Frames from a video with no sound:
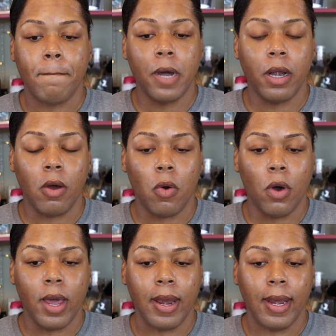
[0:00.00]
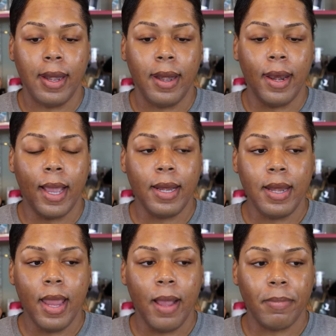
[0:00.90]
But on
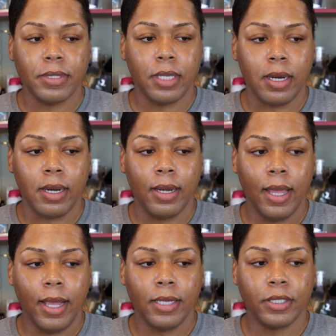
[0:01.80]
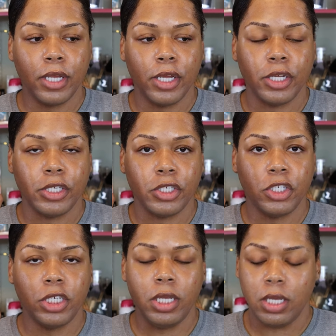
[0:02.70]
99% of the days,
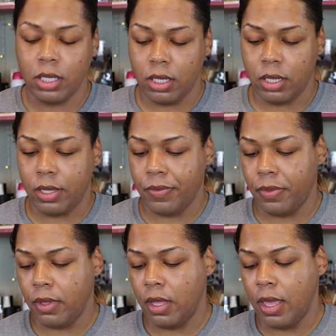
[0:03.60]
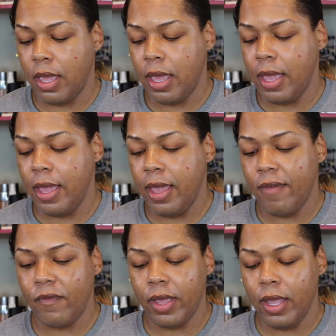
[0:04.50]
she good.
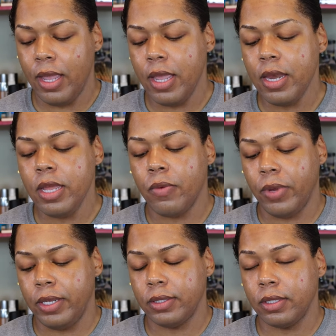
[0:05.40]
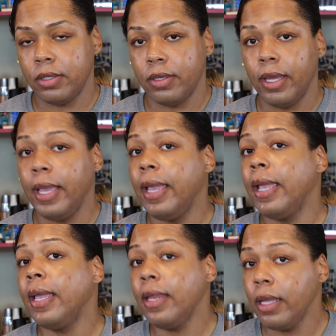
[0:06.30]
If for any reason,
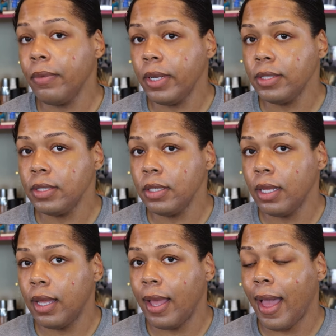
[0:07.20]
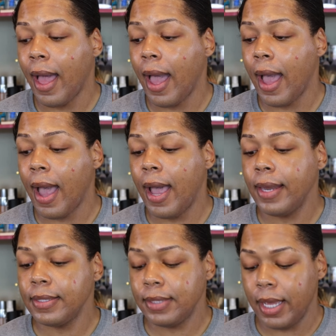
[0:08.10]
any reason,
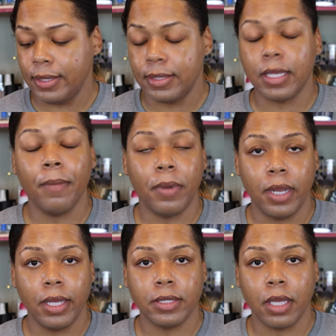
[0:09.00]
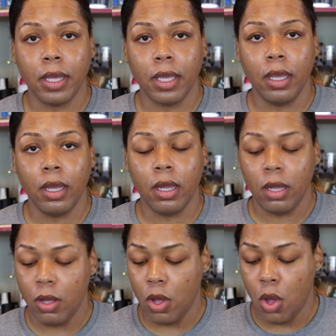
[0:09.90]
I decide to skip a day of
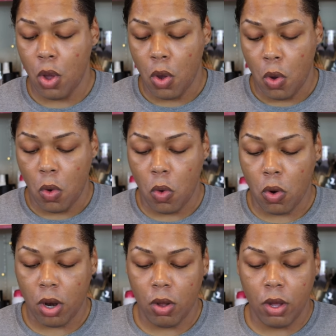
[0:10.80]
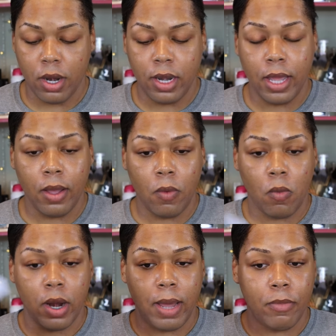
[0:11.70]
skincare or on a day
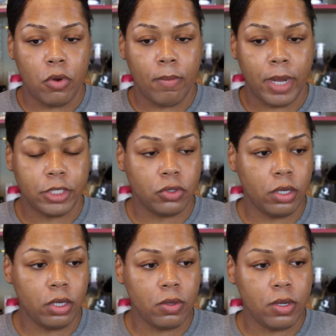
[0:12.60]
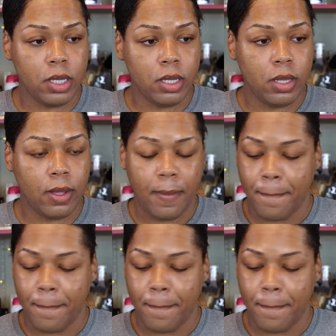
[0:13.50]
when I'm doing my tretinoin,